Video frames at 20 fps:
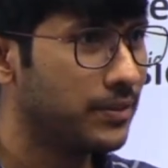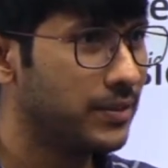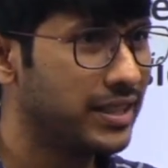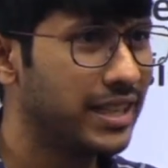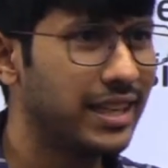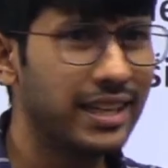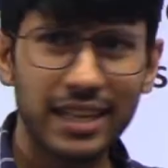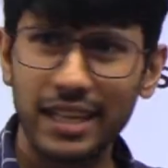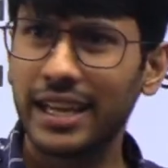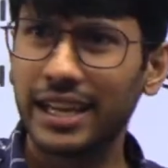
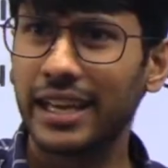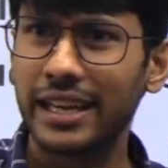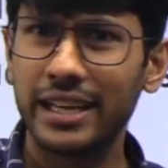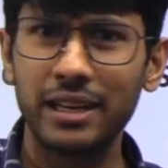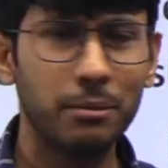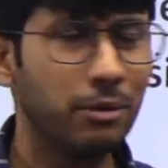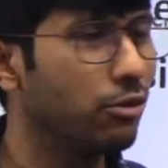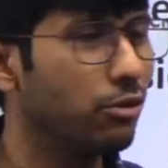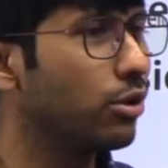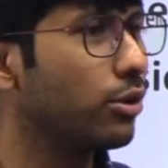Generally, I
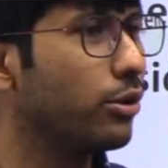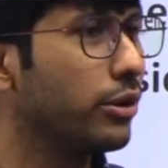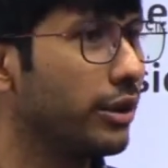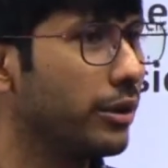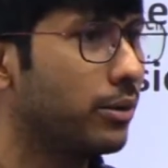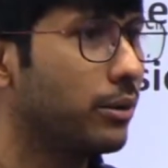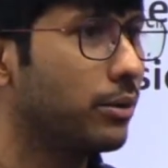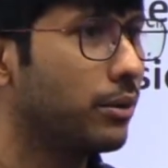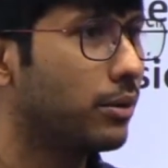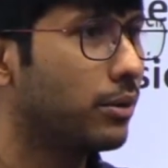read before
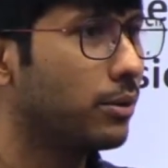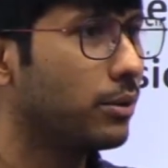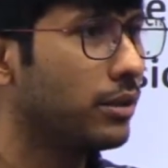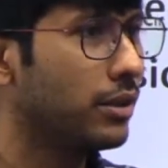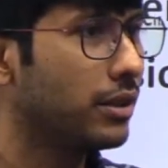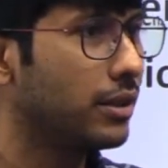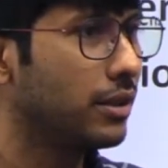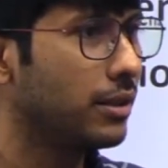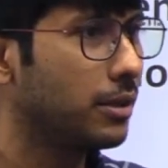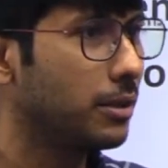going to
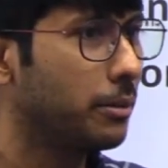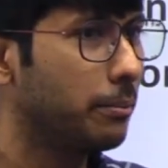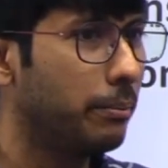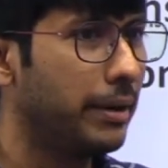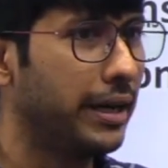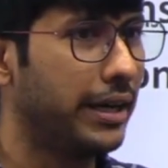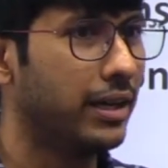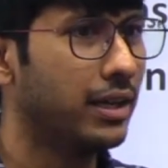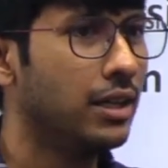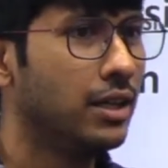the
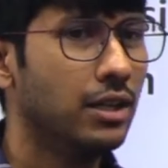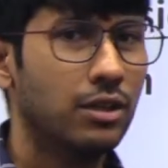bed.